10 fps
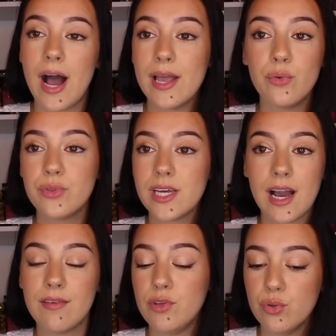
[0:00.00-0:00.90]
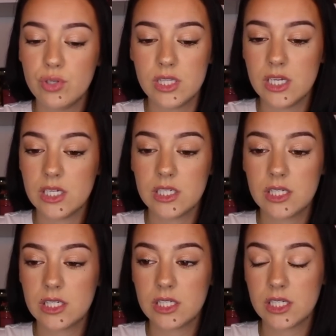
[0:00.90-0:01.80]
I don't think I've used
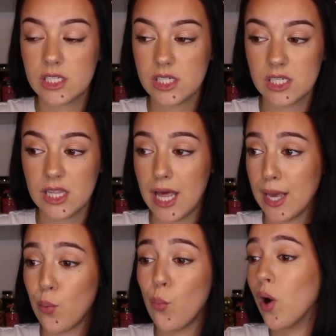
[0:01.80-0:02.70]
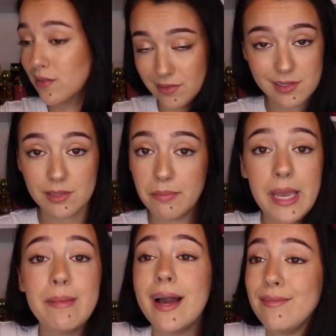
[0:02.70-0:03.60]
this like once.
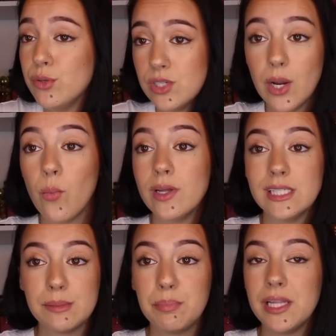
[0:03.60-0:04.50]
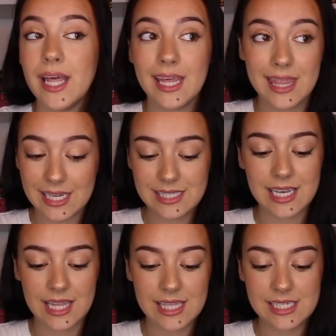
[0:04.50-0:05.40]
Maybe I've used it once, but like that's
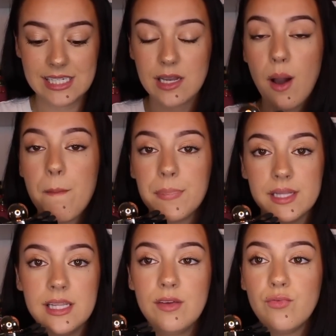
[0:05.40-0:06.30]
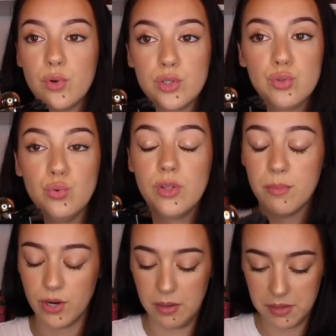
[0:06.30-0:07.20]
it. This is completely full to the
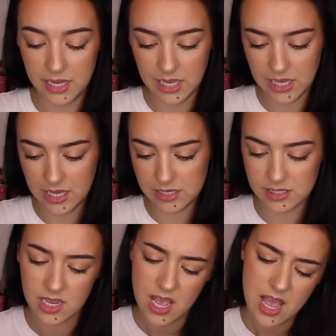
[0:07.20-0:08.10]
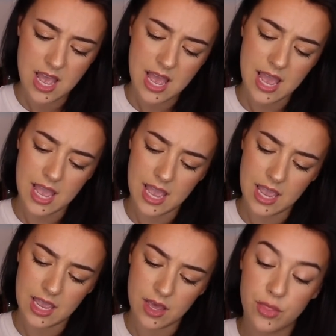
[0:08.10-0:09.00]
brim. It is
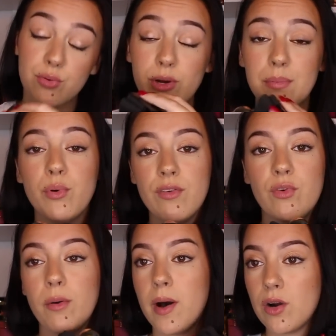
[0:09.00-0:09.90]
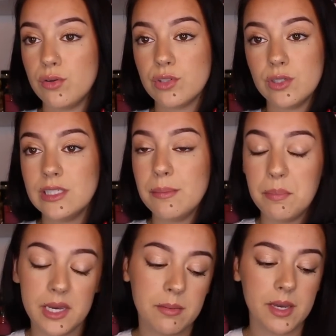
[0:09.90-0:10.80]
a 3.4 bottle. So it's a
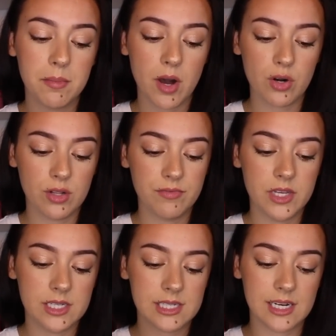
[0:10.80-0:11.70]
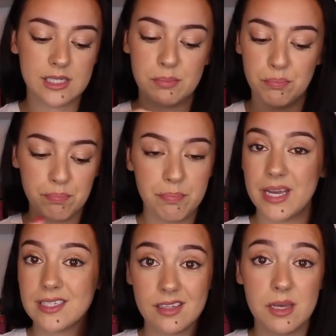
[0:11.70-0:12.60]
big, big bottle of this and it's
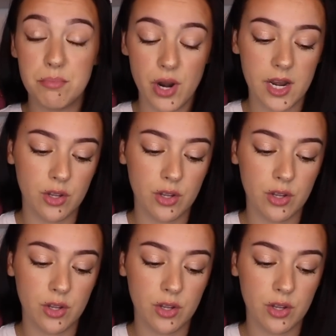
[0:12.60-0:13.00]
basically brand